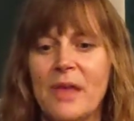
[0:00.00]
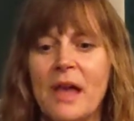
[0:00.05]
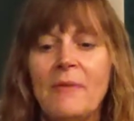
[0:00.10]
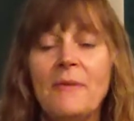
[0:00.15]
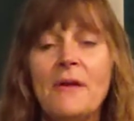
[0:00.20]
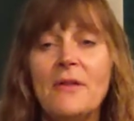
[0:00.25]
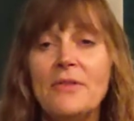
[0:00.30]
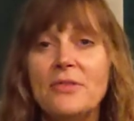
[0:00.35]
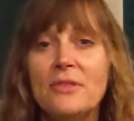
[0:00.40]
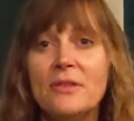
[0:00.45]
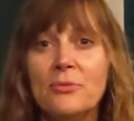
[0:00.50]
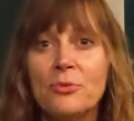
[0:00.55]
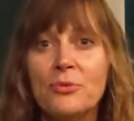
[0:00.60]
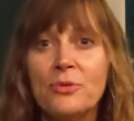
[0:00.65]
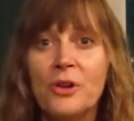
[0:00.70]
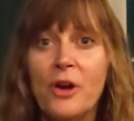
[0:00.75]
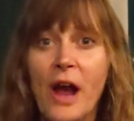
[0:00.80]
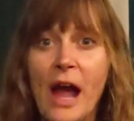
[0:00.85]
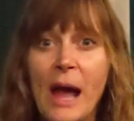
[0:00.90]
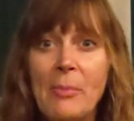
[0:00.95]
and then
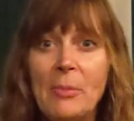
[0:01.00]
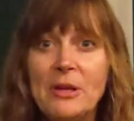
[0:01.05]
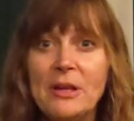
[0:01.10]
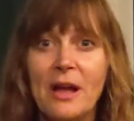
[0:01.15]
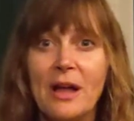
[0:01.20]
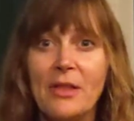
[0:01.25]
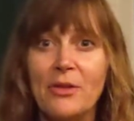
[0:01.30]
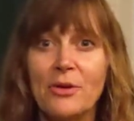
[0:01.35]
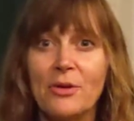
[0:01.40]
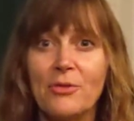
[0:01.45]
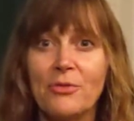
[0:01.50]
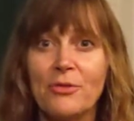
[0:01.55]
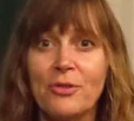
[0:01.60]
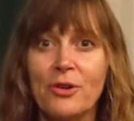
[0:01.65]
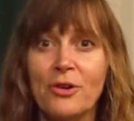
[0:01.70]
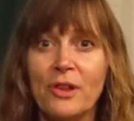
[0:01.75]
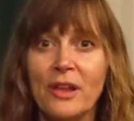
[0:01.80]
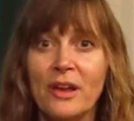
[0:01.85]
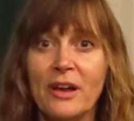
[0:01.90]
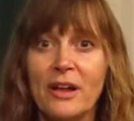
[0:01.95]
they're happy together
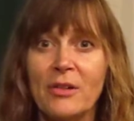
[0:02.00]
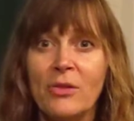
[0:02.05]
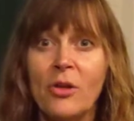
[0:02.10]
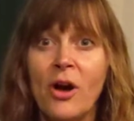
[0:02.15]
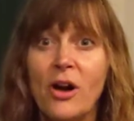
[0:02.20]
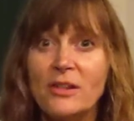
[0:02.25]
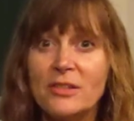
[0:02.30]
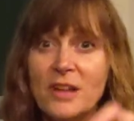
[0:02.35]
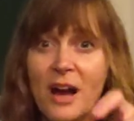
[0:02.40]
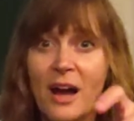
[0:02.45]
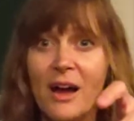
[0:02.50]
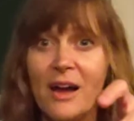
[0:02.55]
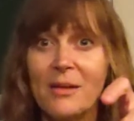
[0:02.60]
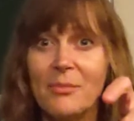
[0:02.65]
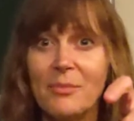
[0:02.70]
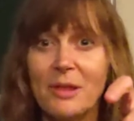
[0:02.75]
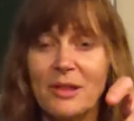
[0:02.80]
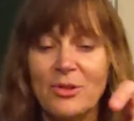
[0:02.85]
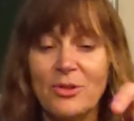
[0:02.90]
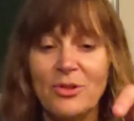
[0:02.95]
for like a long
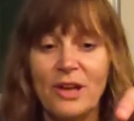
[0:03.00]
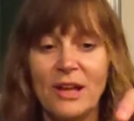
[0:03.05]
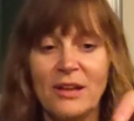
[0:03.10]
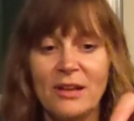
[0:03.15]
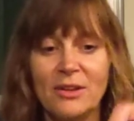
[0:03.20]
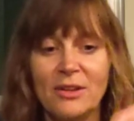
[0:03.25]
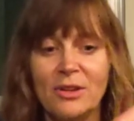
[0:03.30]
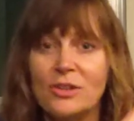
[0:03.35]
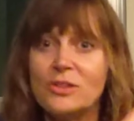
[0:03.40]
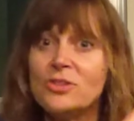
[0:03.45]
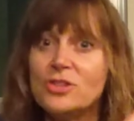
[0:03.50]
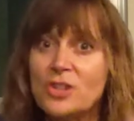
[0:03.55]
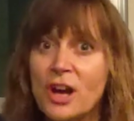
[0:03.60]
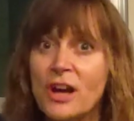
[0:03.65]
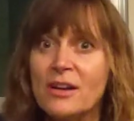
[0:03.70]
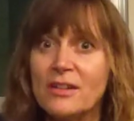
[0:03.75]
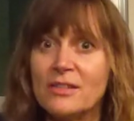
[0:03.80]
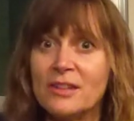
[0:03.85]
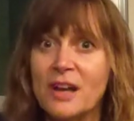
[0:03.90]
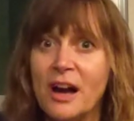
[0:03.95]
time. Like you get a good
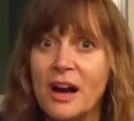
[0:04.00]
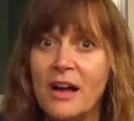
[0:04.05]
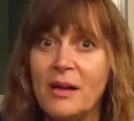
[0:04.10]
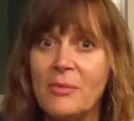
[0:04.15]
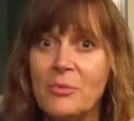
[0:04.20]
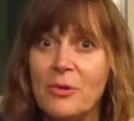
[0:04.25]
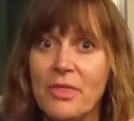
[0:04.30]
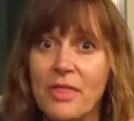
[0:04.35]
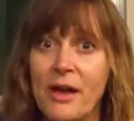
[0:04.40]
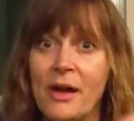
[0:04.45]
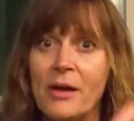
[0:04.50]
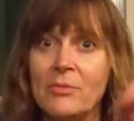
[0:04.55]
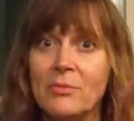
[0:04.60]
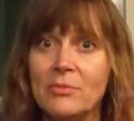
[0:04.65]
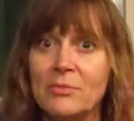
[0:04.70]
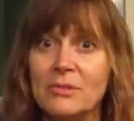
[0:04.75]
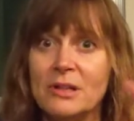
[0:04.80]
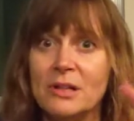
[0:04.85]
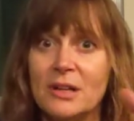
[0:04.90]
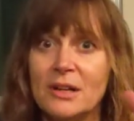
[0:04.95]
chunk of time with
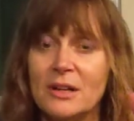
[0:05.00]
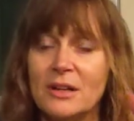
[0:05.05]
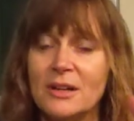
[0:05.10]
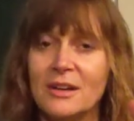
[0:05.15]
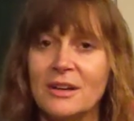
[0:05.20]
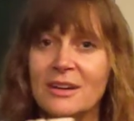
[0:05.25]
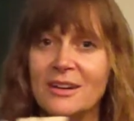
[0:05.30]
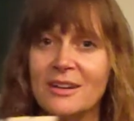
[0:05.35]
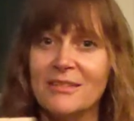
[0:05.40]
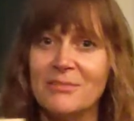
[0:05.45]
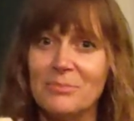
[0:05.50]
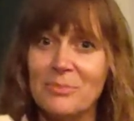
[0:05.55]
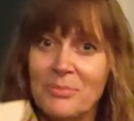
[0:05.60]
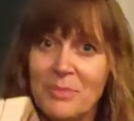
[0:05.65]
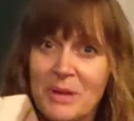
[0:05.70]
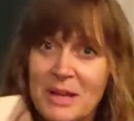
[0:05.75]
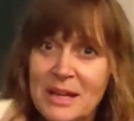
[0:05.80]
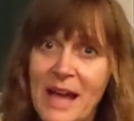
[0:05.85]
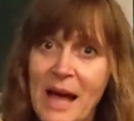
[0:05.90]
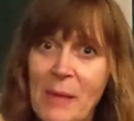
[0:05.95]
them
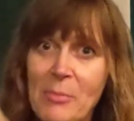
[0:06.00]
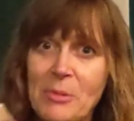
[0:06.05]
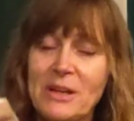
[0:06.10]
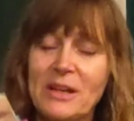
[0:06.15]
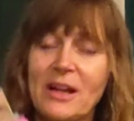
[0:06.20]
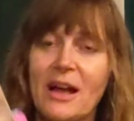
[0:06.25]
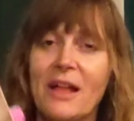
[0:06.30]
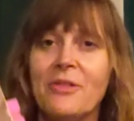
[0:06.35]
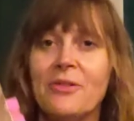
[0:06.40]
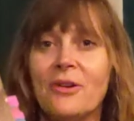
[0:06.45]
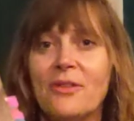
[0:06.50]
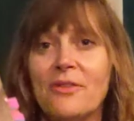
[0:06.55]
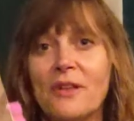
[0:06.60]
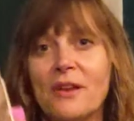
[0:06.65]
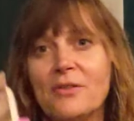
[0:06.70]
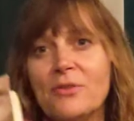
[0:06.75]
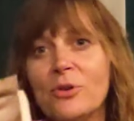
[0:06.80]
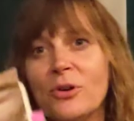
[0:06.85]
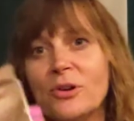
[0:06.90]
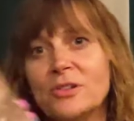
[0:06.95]
being happy together, and
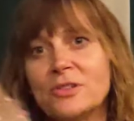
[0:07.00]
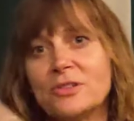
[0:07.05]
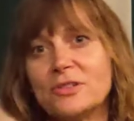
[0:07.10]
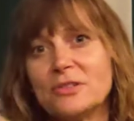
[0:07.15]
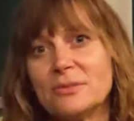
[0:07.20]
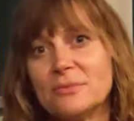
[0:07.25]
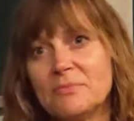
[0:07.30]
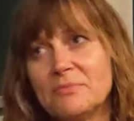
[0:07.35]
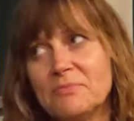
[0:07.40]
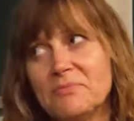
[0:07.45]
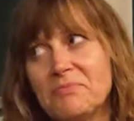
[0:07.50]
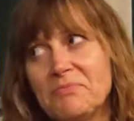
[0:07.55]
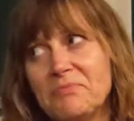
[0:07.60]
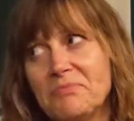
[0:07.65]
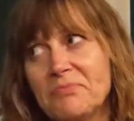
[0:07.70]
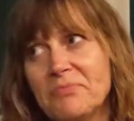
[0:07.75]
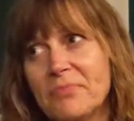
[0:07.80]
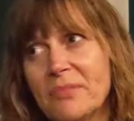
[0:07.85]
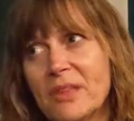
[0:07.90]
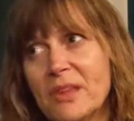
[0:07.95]
then of course,
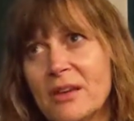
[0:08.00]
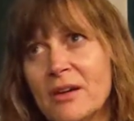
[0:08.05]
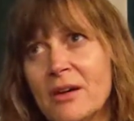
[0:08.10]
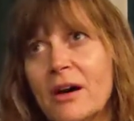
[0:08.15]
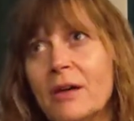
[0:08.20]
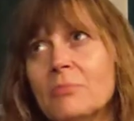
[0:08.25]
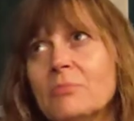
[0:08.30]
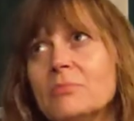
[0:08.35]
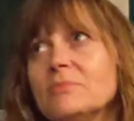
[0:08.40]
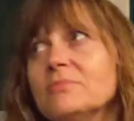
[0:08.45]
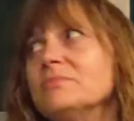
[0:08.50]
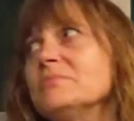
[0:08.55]
um,